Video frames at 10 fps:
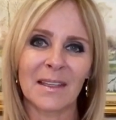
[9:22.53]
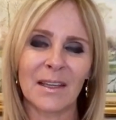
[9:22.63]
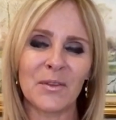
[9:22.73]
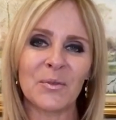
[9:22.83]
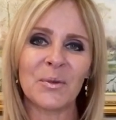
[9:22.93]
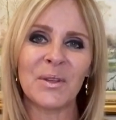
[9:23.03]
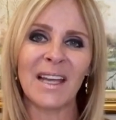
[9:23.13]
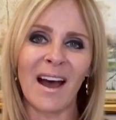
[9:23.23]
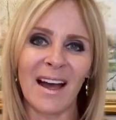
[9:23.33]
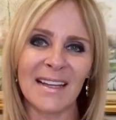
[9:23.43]
and through the
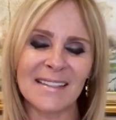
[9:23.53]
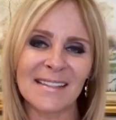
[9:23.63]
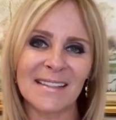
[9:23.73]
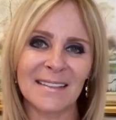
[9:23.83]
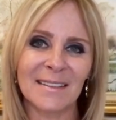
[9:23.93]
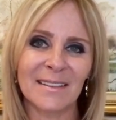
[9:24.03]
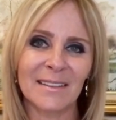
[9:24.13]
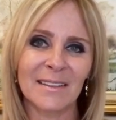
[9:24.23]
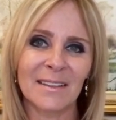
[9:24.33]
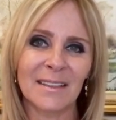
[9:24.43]
eyes
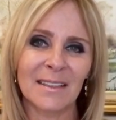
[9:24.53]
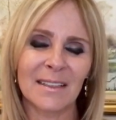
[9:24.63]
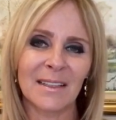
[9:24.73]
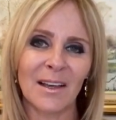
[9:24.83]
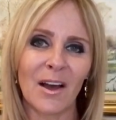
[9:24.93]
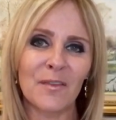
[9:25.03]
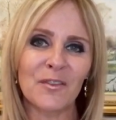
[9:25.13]
of